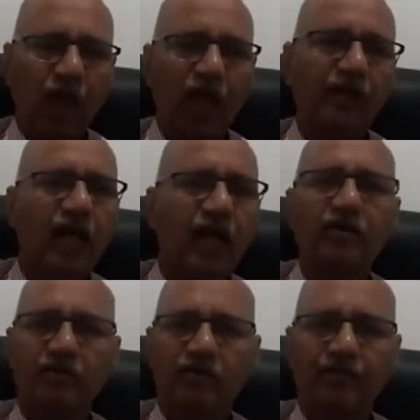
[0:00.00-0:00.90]
and
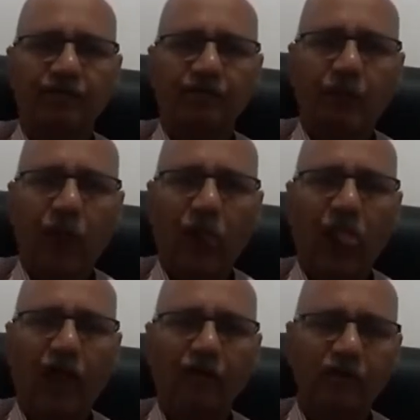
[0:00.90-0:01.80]
not
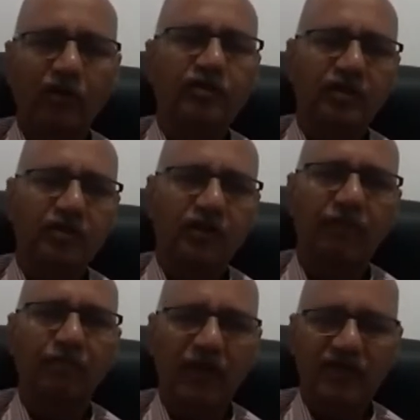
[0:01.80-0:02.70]
with the
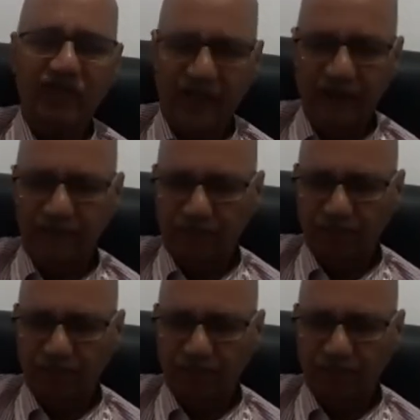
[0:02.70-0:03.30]
system per se.